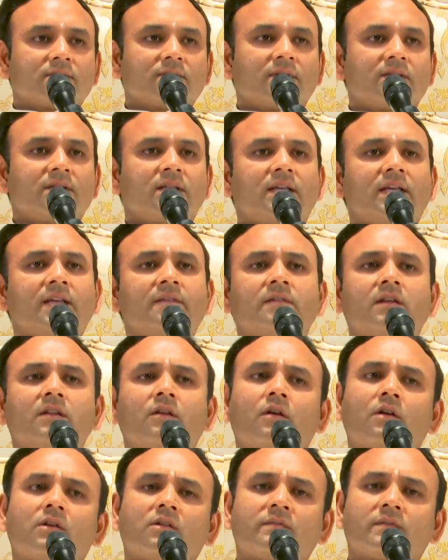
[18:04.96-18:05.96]
where they give a
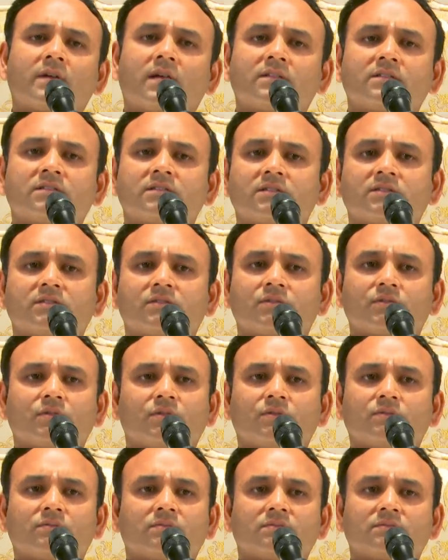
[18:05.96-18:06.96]
lot of answers to
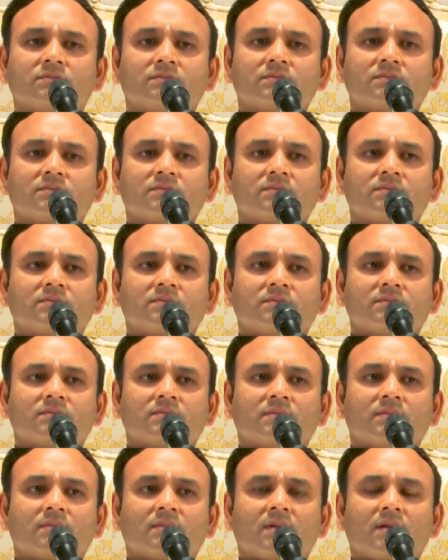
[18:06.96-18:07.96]
you.
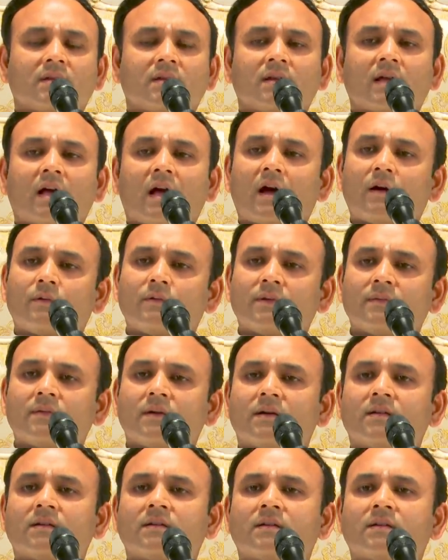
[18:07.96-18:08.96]

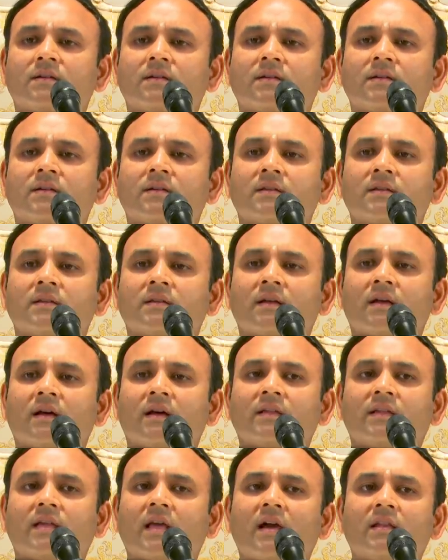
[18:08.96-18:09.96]
However,
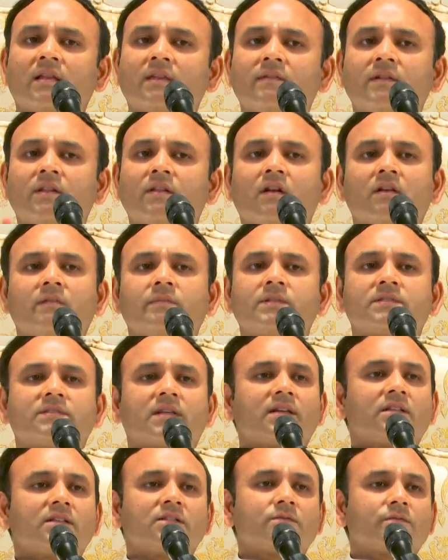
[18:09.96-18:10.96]
a jnani will not be
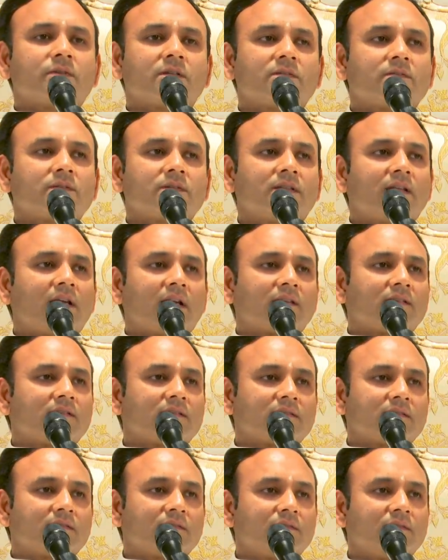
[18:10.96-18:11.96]
satisfied with that.
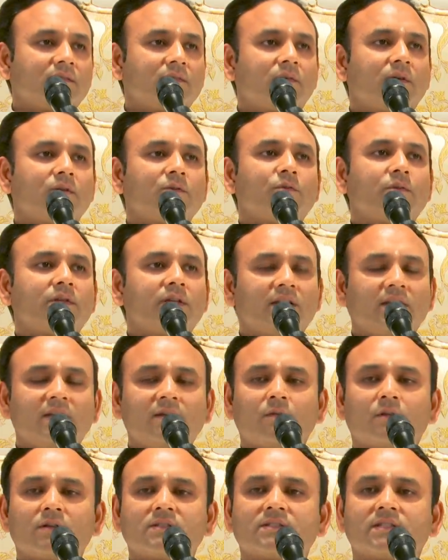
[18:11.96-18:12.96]
The one who really
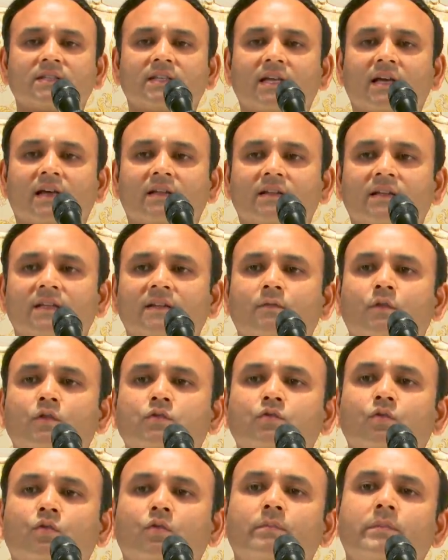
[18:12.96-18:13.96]
wants the jnana, he
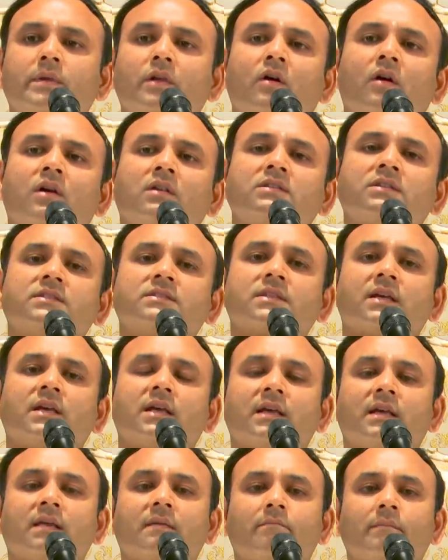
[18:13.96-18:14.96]
wants to go beyond just
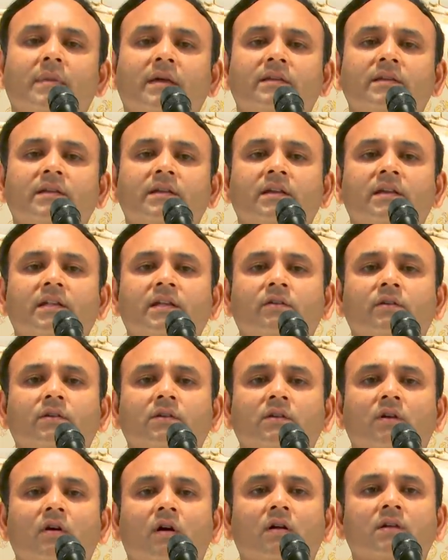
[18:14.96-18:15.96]
meditating
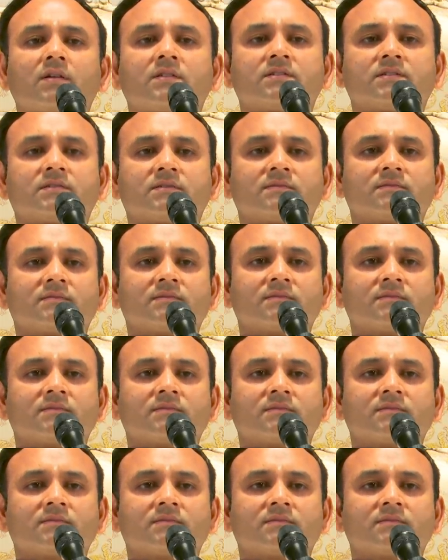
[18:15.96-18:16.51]
on gods